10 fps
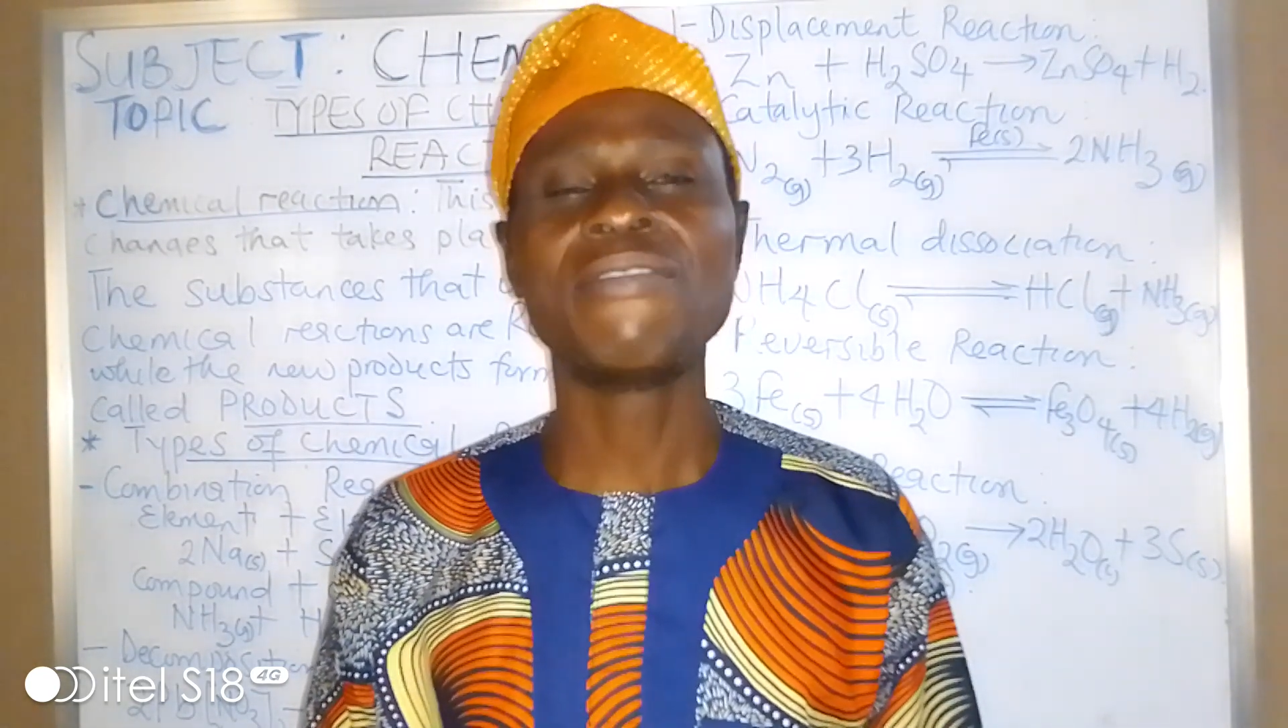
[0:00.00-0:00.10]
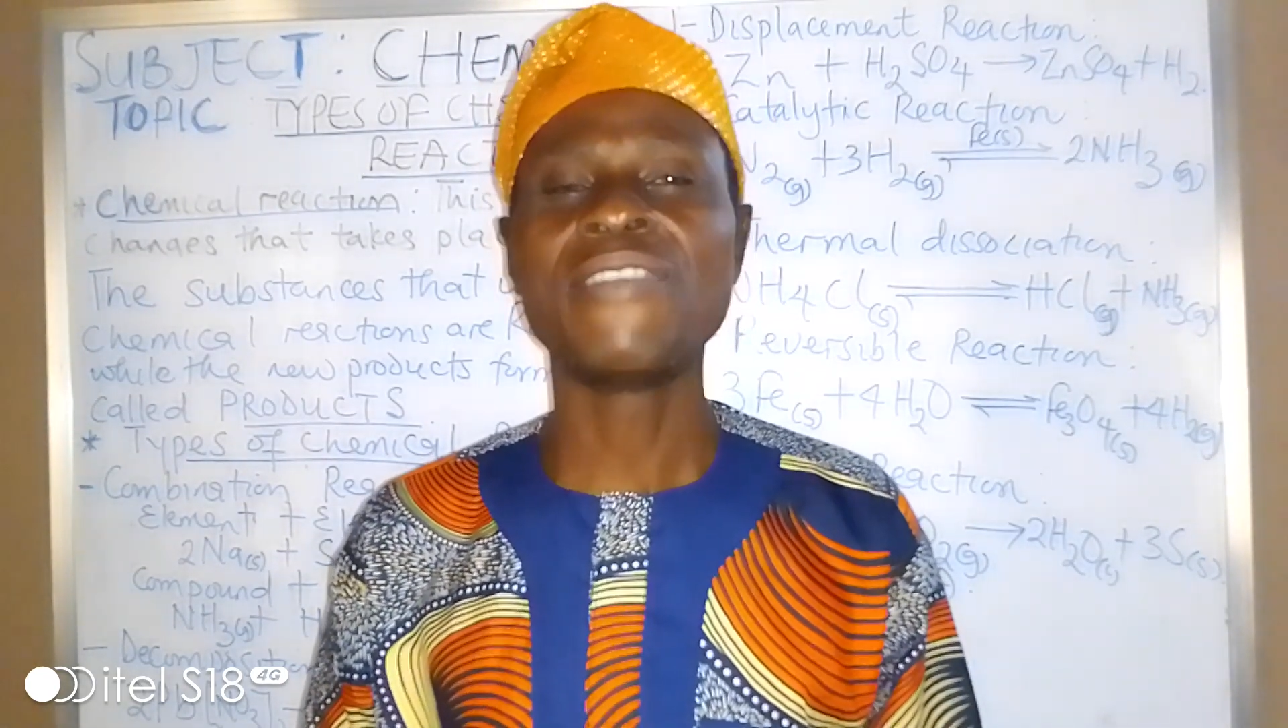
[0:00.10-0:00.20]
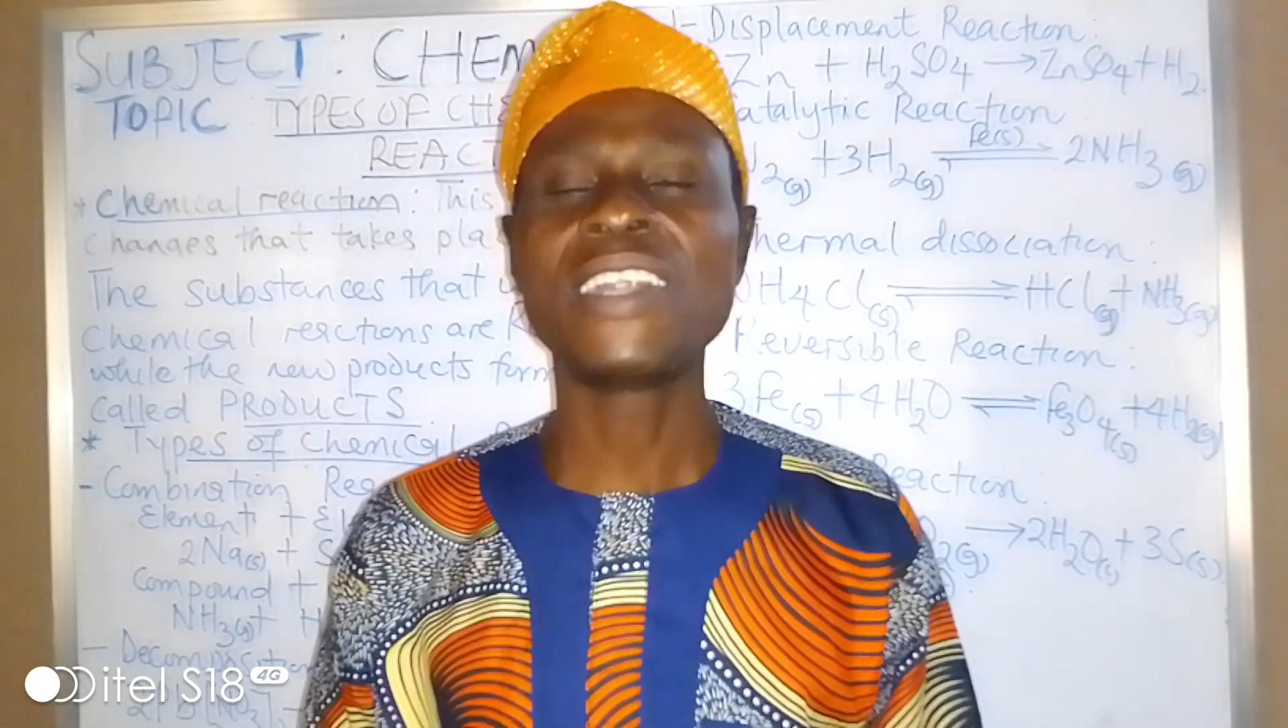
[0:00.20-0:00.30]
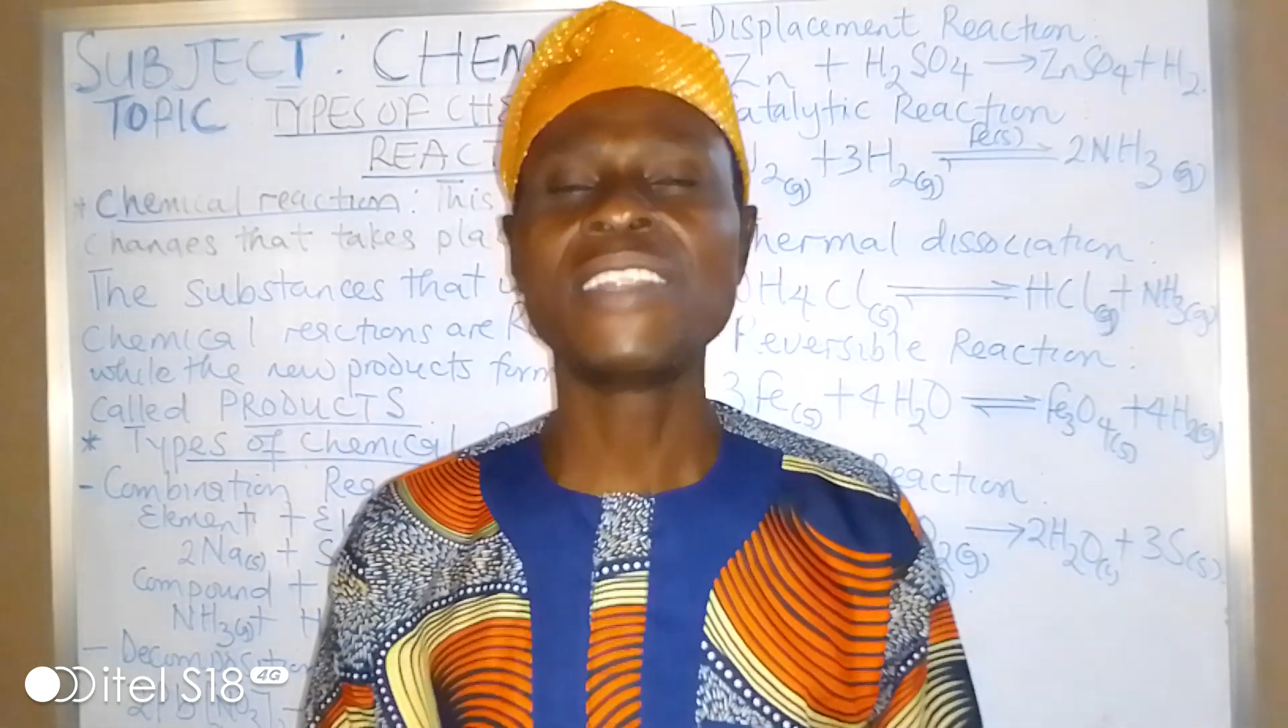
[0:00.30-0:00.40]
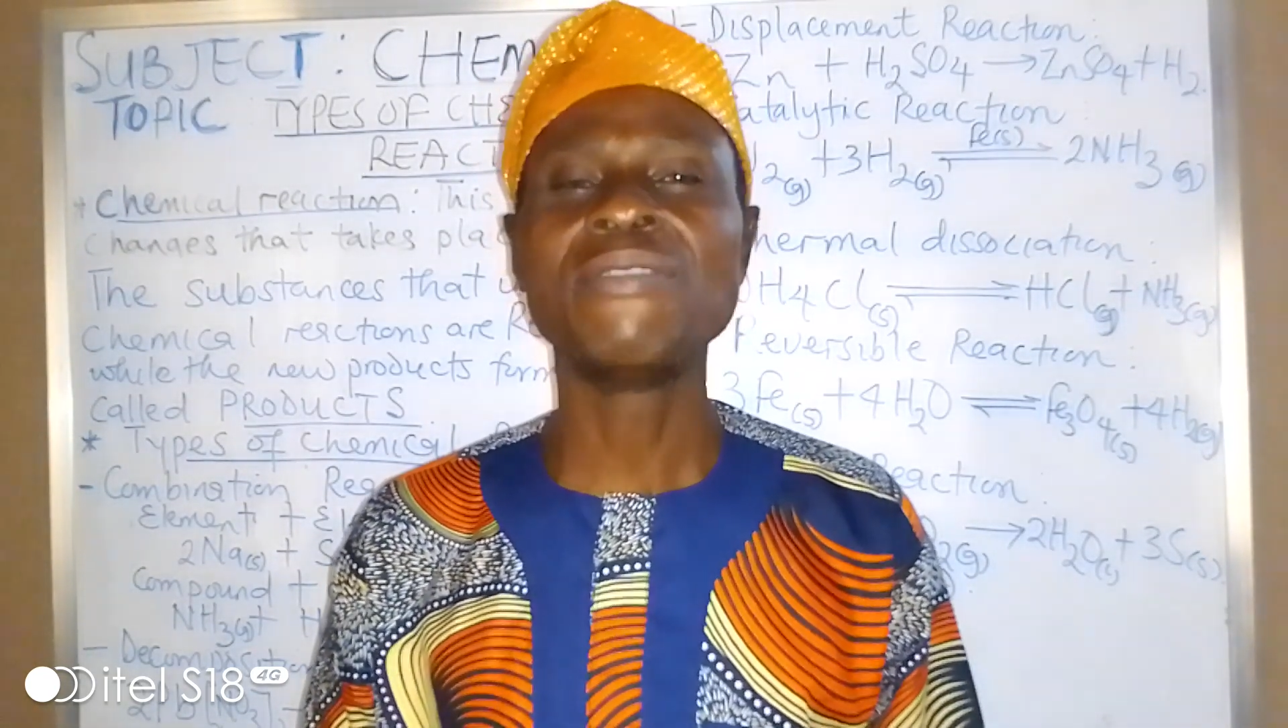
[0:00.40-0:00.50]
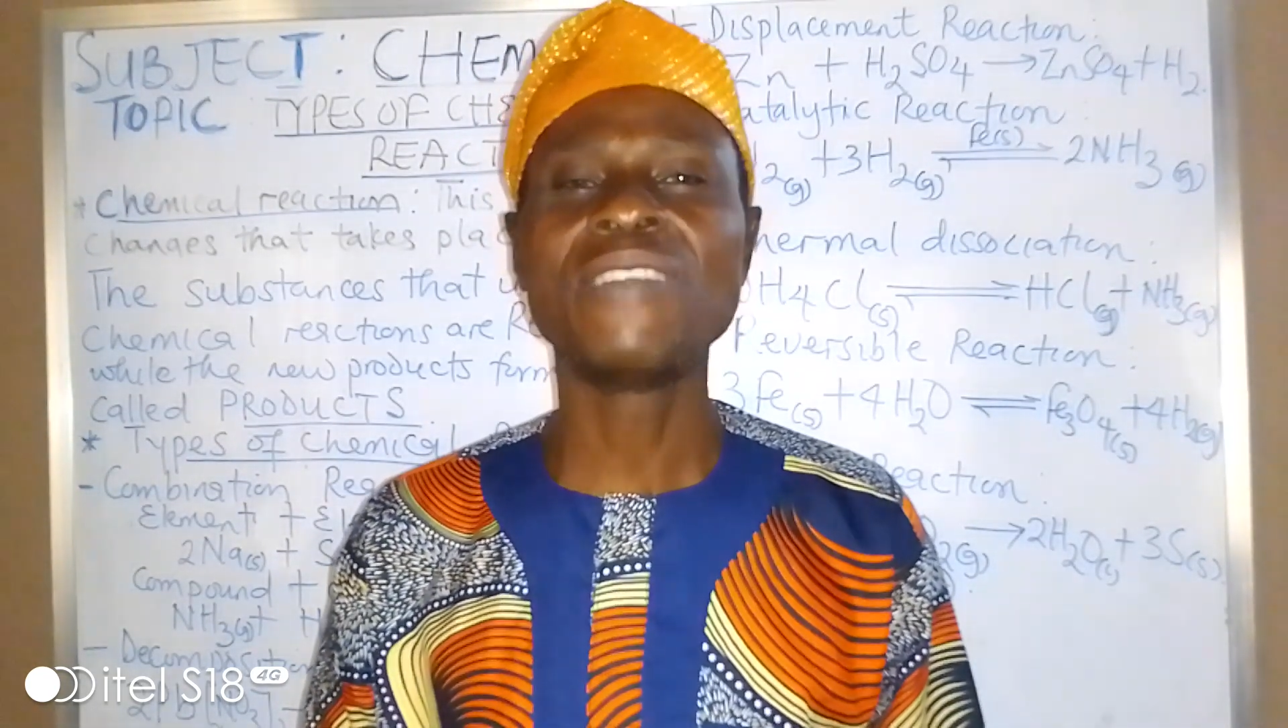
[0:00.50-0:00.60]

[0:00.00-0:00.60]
very